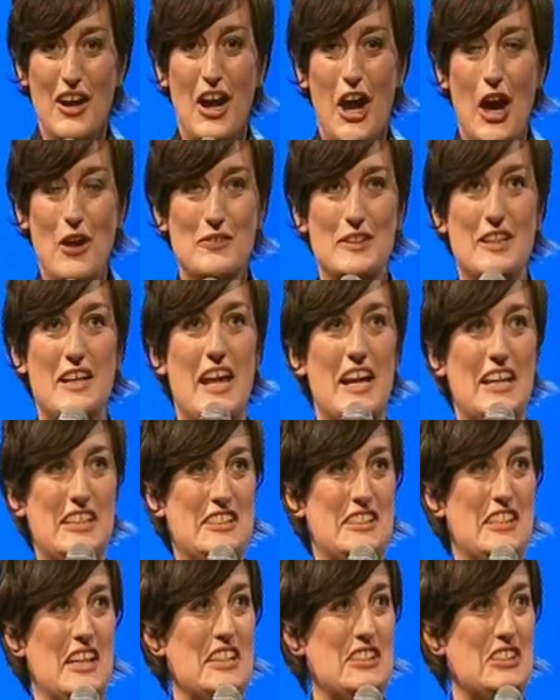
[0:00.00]
over the next
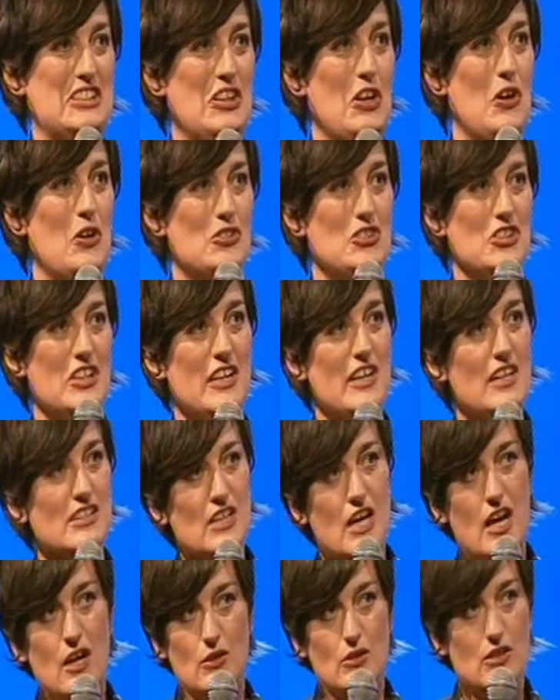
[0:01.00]
60 odd years?
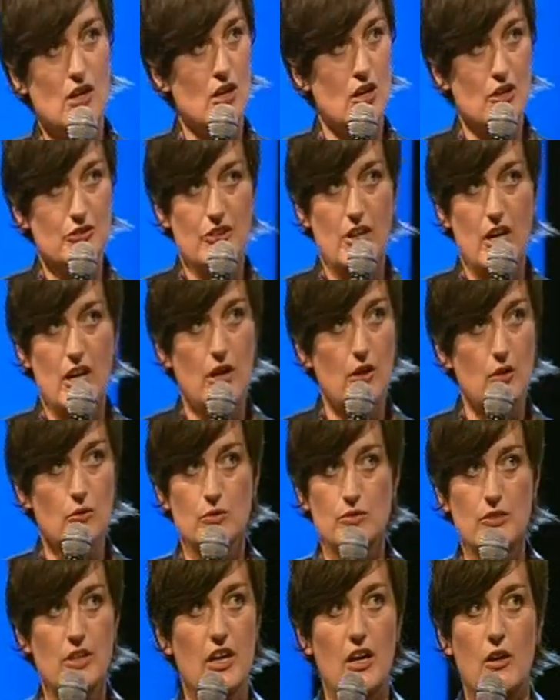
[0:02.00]
Oh God, no.
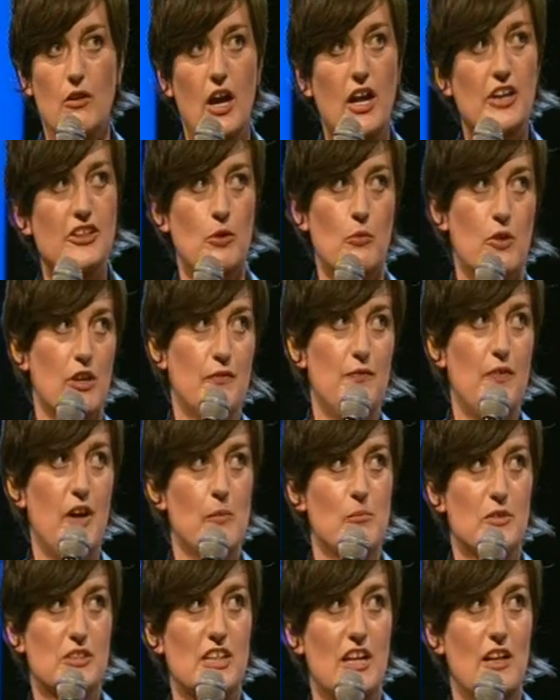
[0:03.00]
I don't want to find
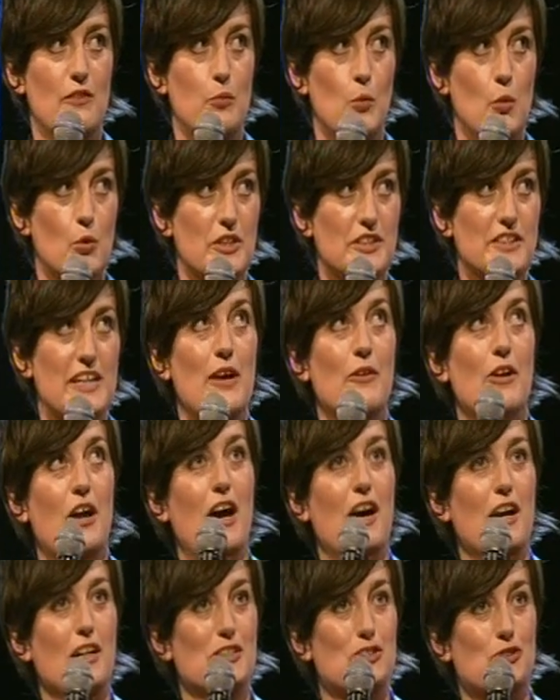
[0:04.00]
myself walking down a
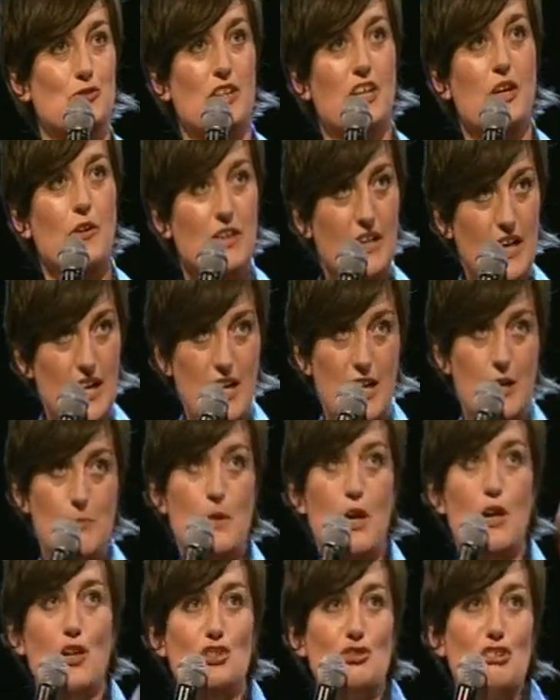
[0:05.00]
high street going, hello
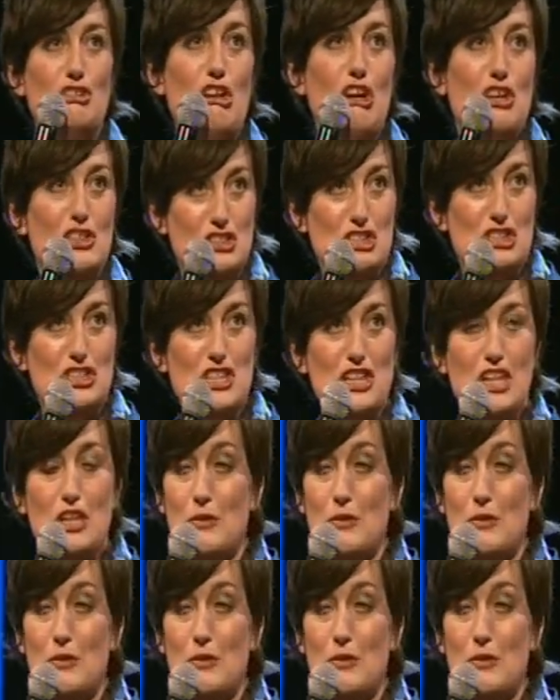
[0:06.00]
Marjorie, nice to see you.